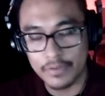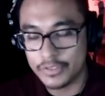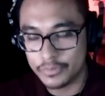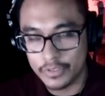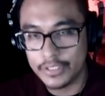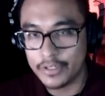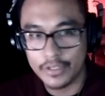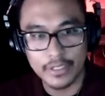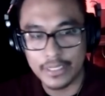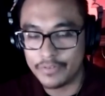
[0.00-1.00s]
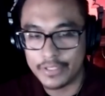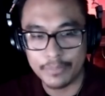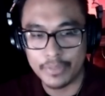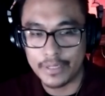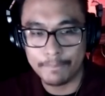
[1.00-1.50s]
I was really hurt and
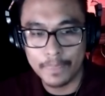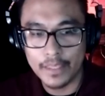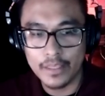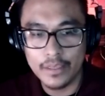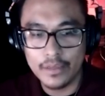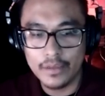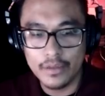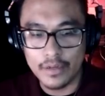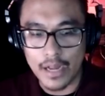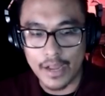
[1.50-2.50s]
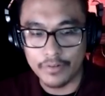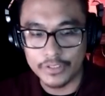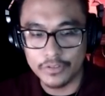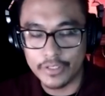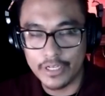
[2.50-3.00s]
everything, but I
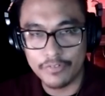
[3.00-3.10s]
was looking